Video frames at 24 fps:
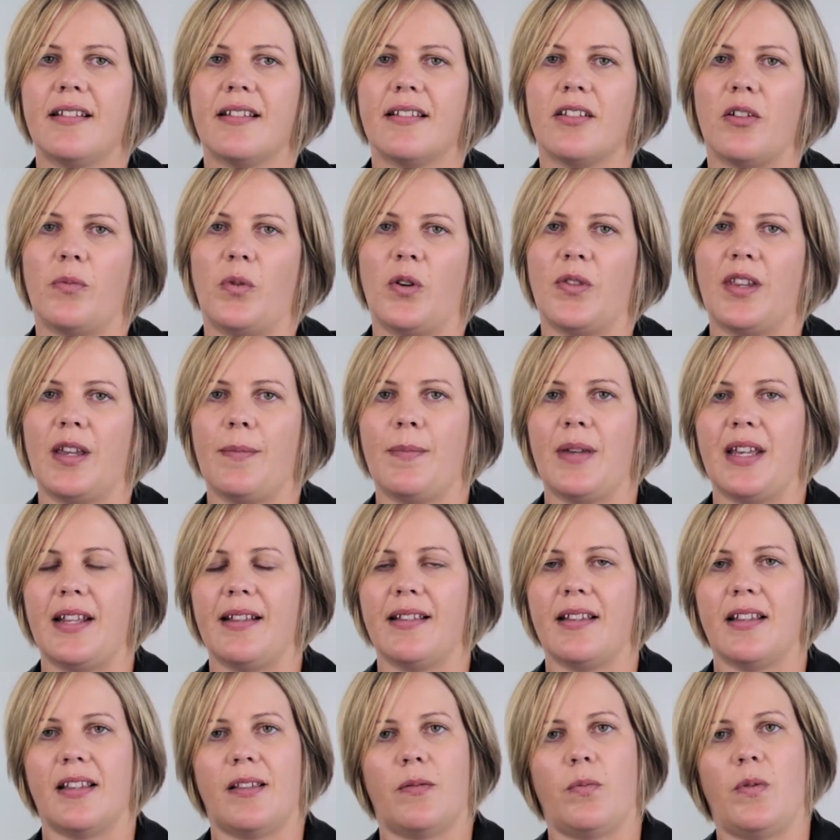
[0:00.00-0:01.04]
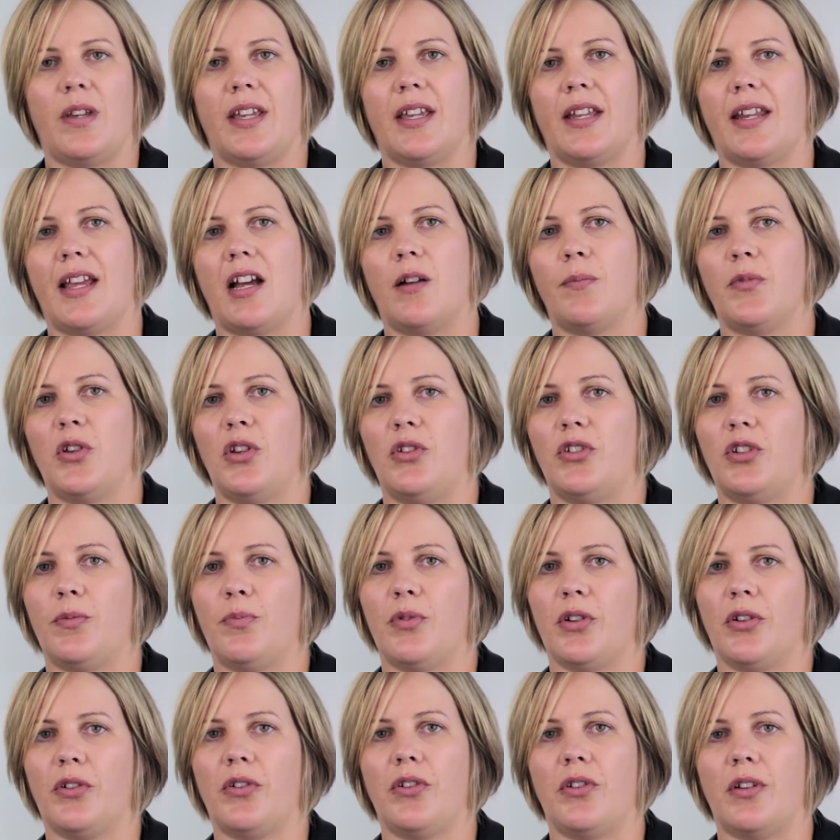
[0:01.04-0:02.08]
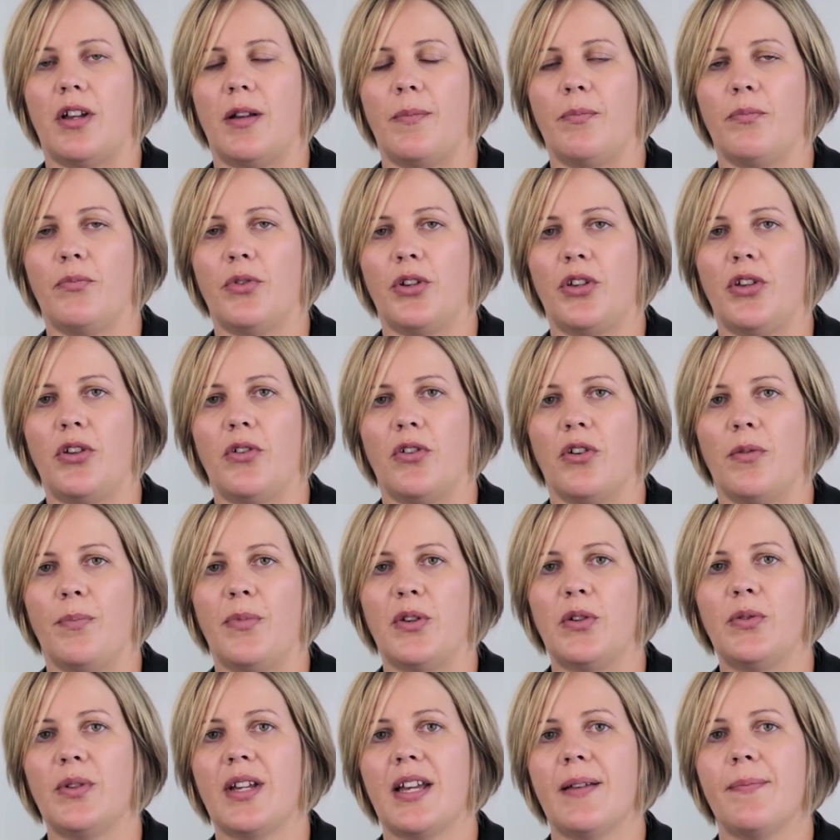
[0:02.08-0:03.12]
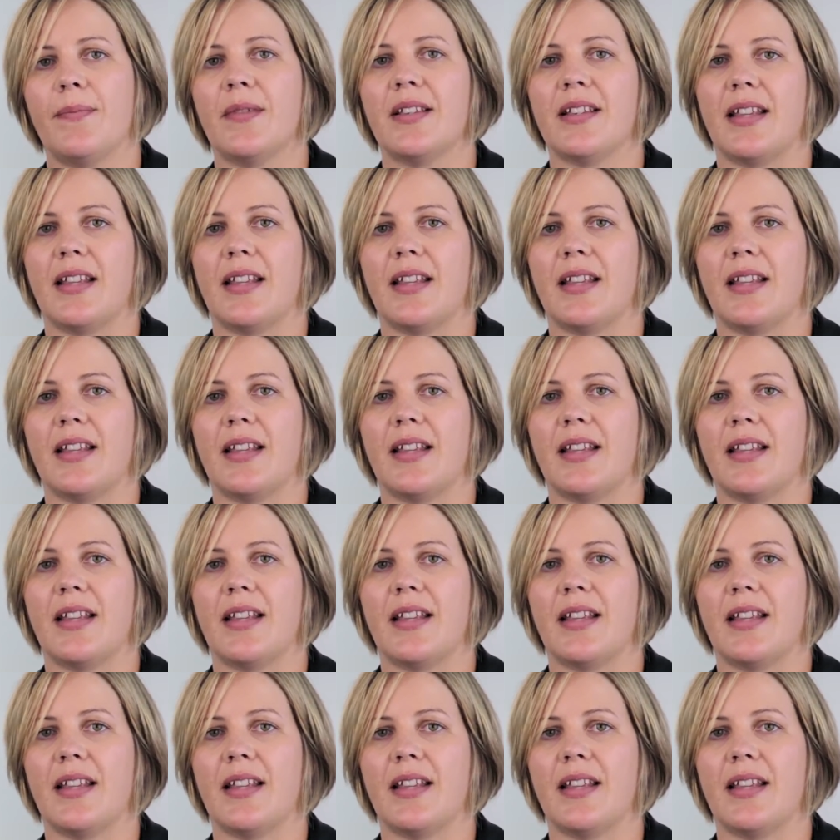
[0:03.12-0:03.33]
So what that means is we can help you to procure a builder,